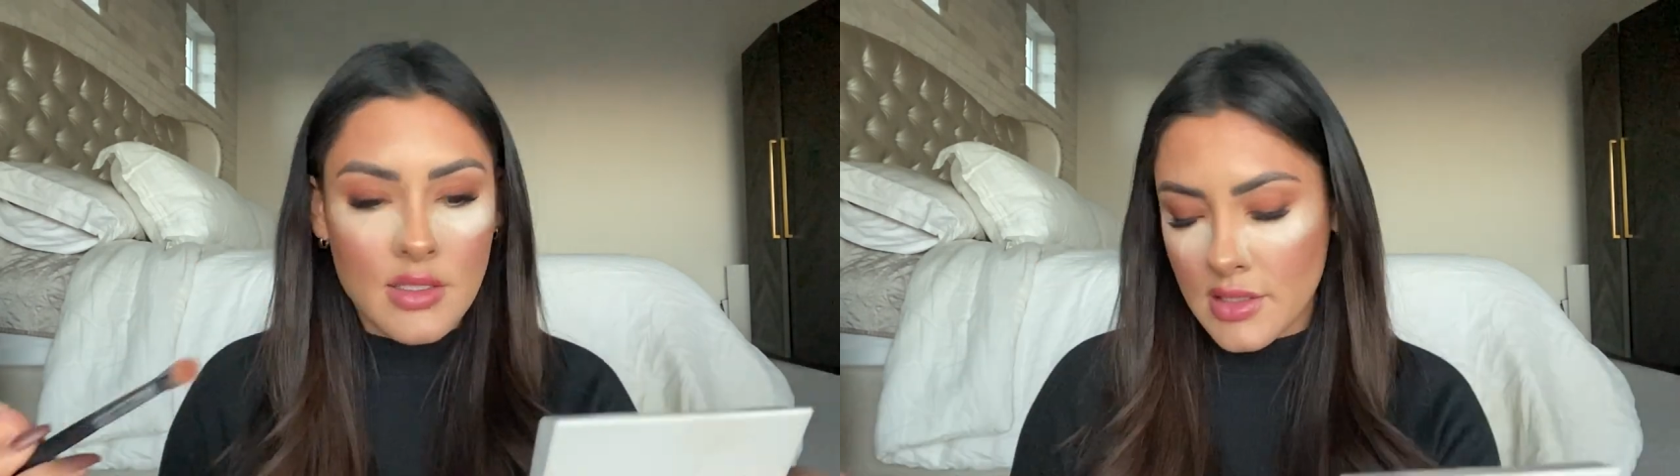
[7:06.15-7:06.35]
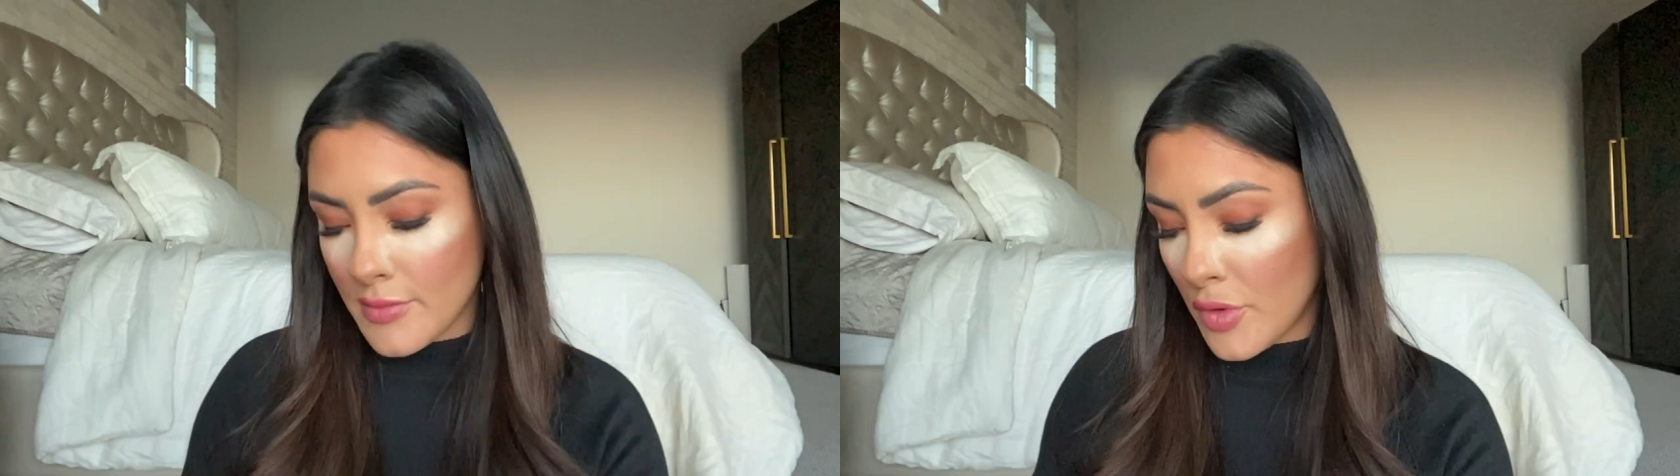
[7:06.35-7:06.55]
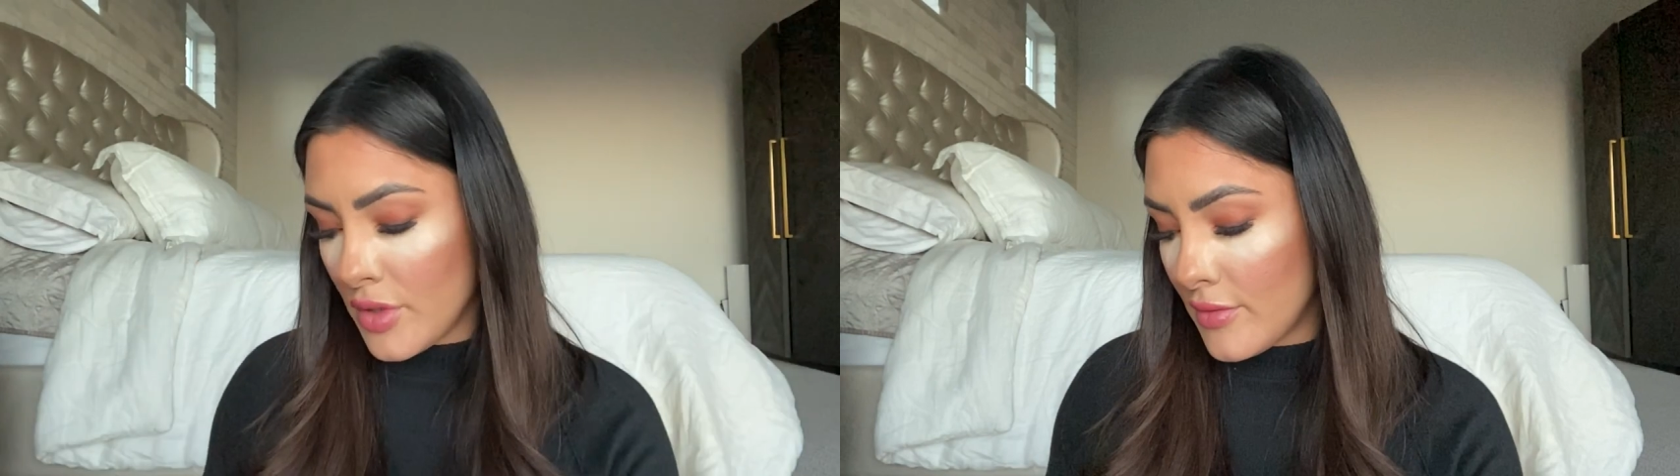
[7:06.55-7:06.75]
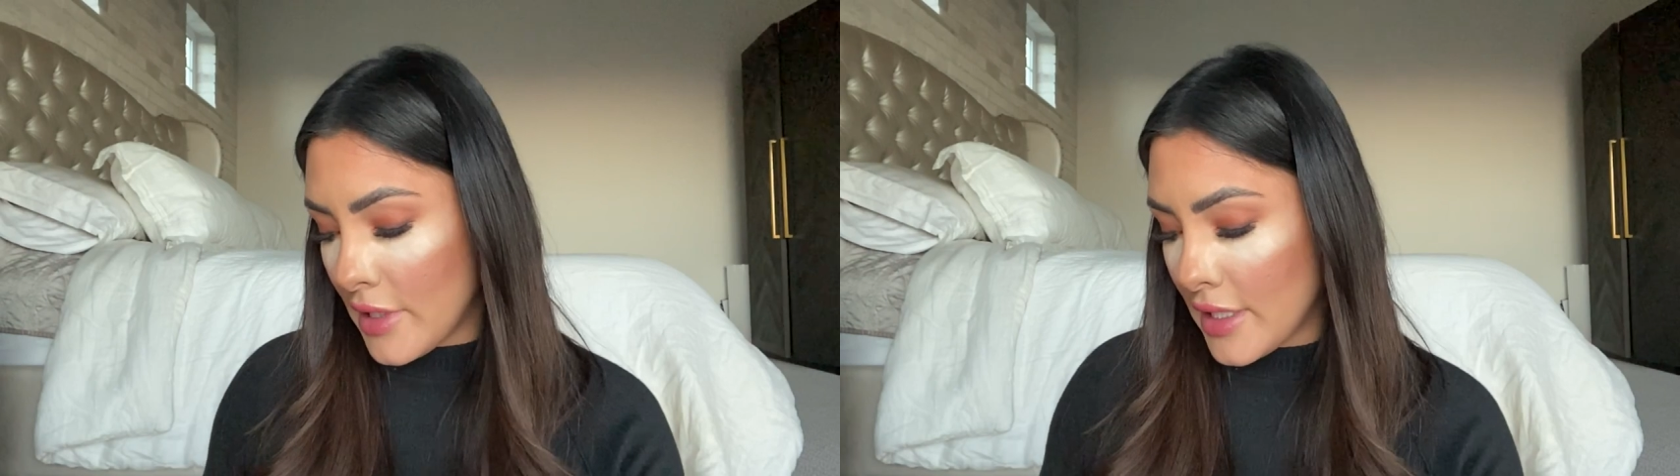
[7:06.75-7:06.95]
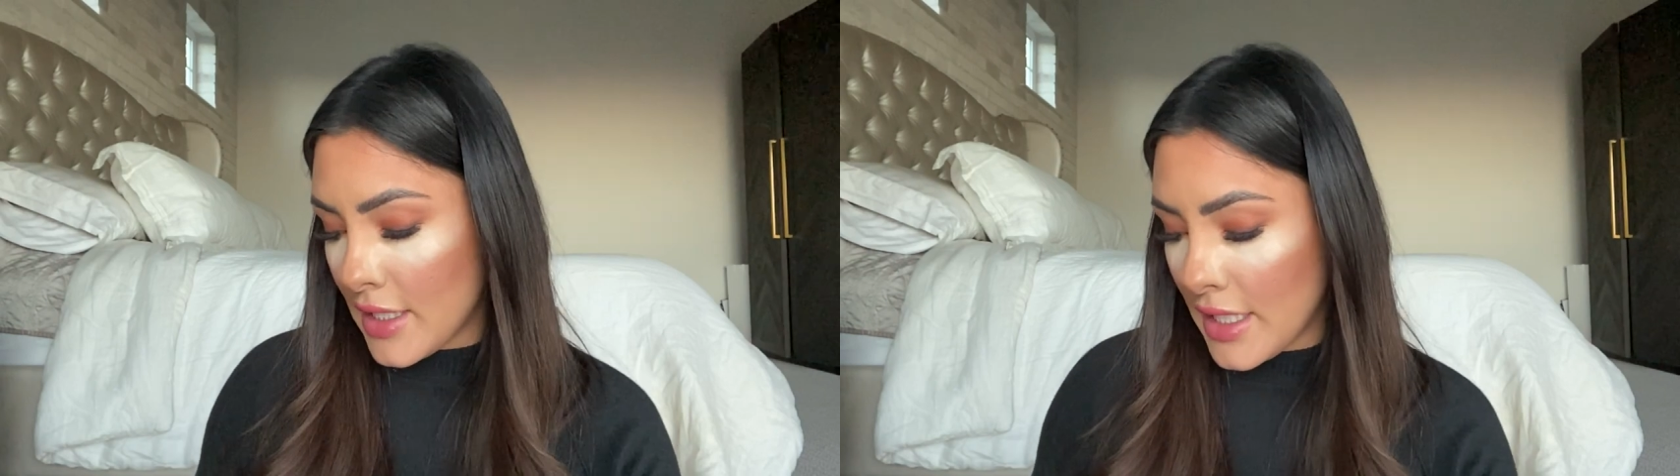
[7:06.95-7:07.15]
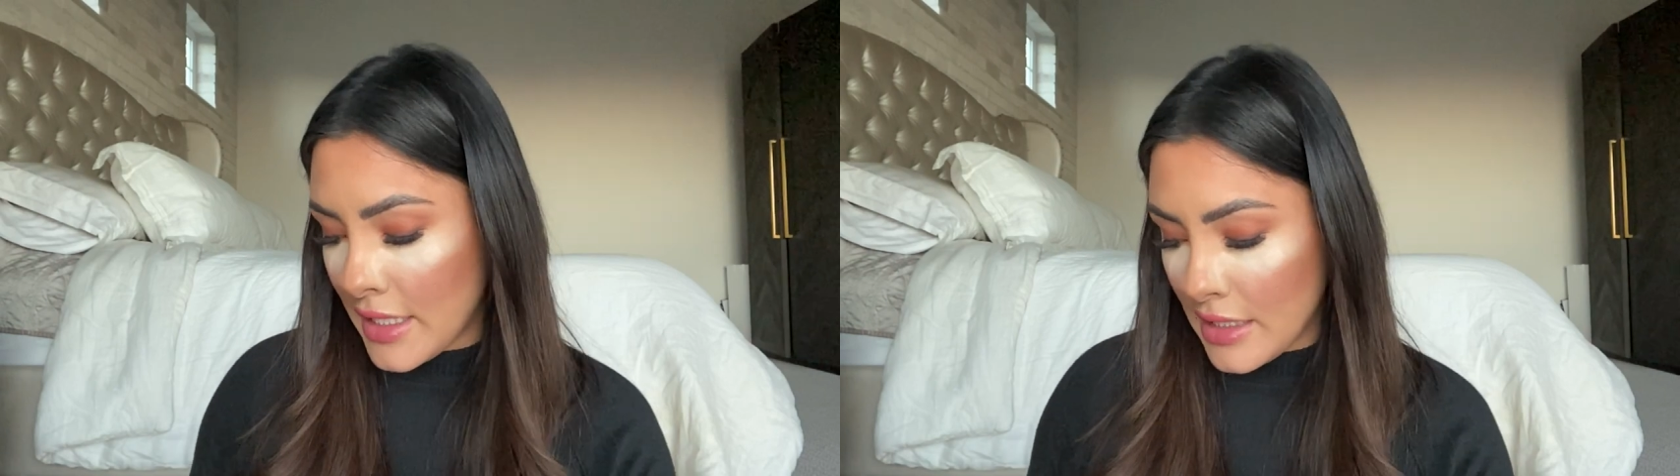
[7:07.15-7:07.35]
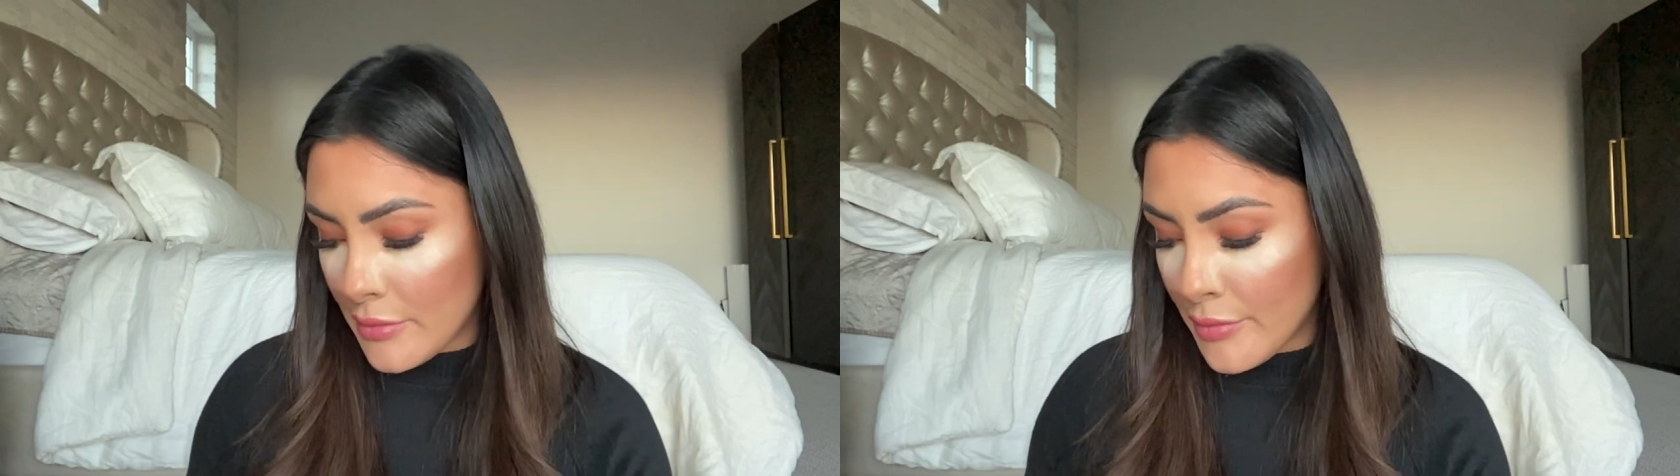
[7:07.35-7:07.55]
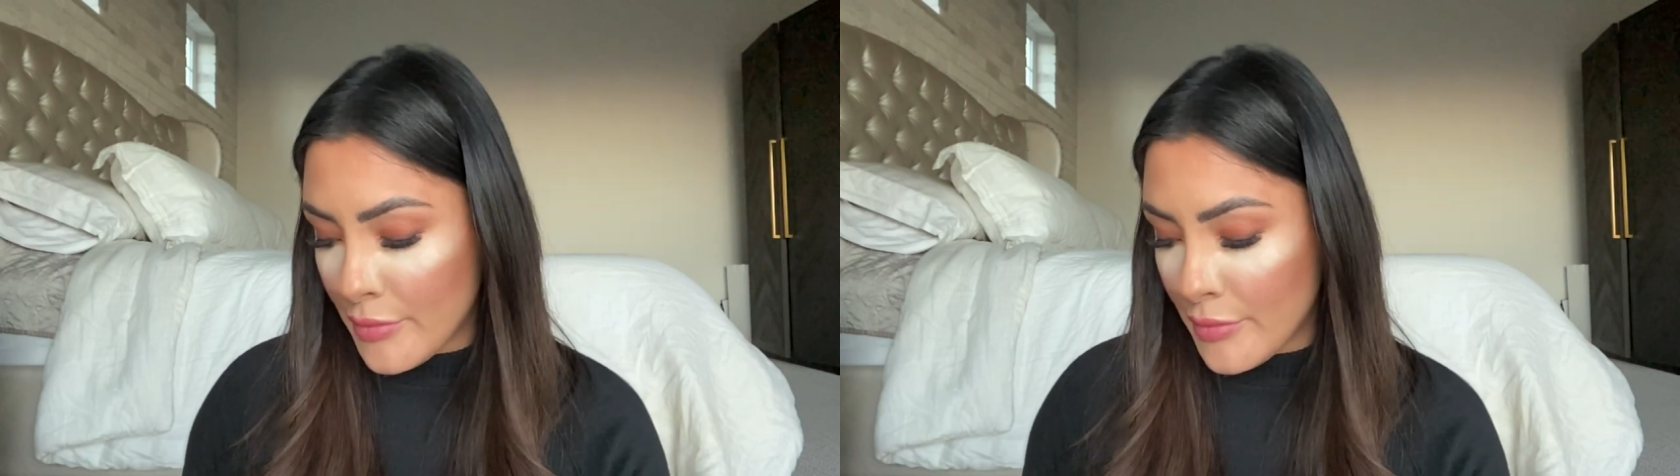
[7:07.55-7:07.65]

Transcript: It's more of like a